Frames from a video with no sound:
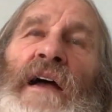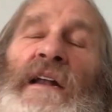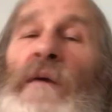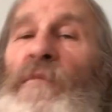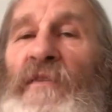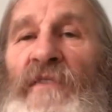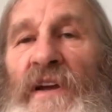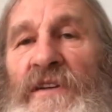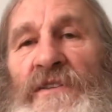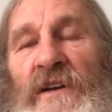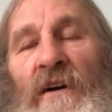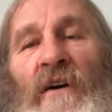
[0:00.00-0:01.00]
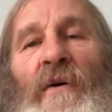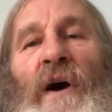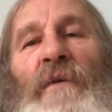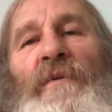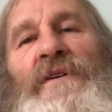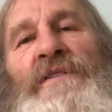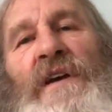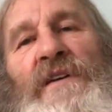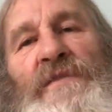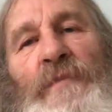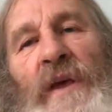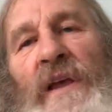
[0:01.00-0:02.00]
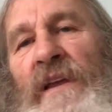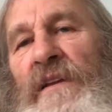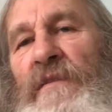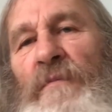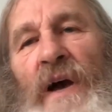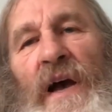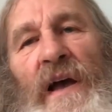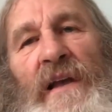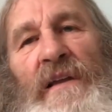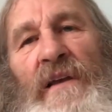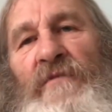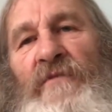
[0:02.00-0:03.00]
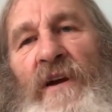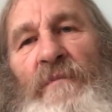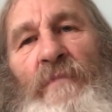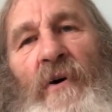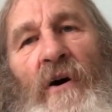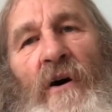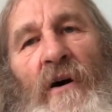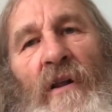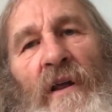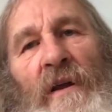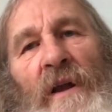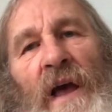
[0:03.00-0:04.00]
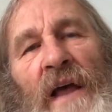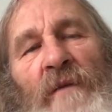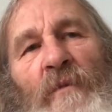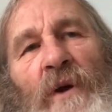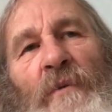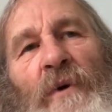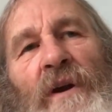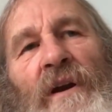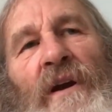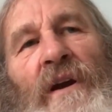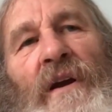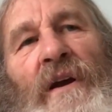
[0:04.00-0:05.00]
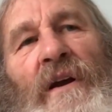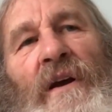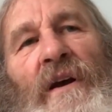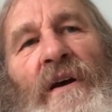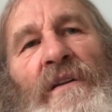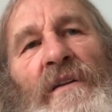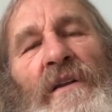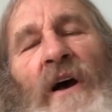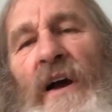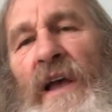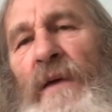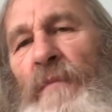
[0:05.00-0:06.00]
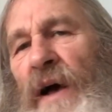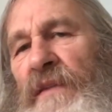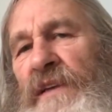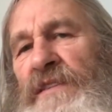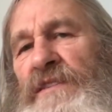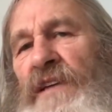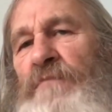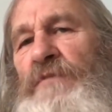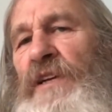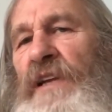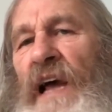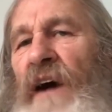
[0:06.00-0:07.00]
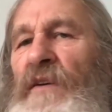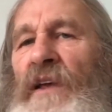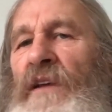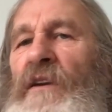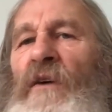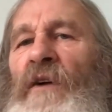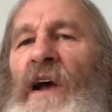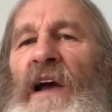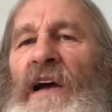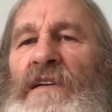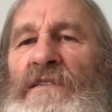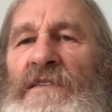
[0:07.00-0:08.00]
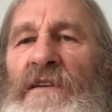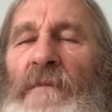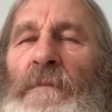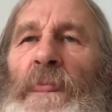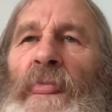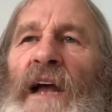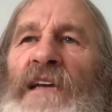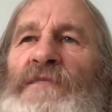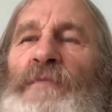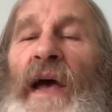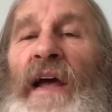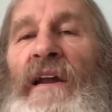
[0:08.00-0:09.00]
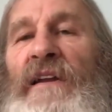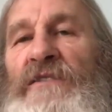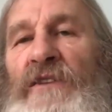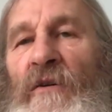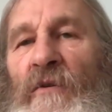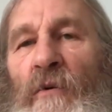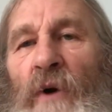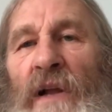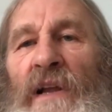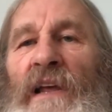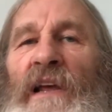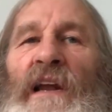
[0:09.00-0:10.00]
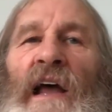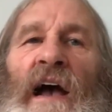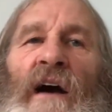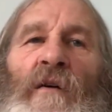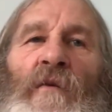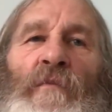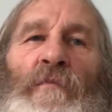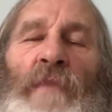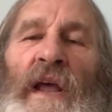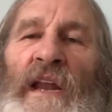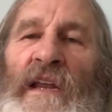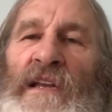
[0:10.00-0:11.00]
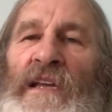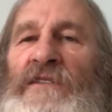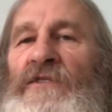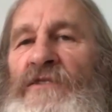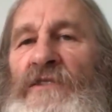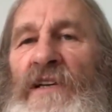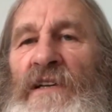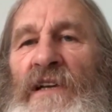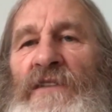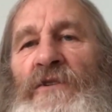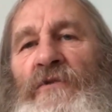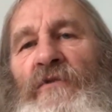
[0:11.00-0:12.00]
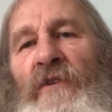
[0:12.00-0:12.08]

A number of years ago, I was speaking to my dear friend Paul, and we were talking about this subject, how Yin Yoga has expanded so quickly and how many teachers and teacher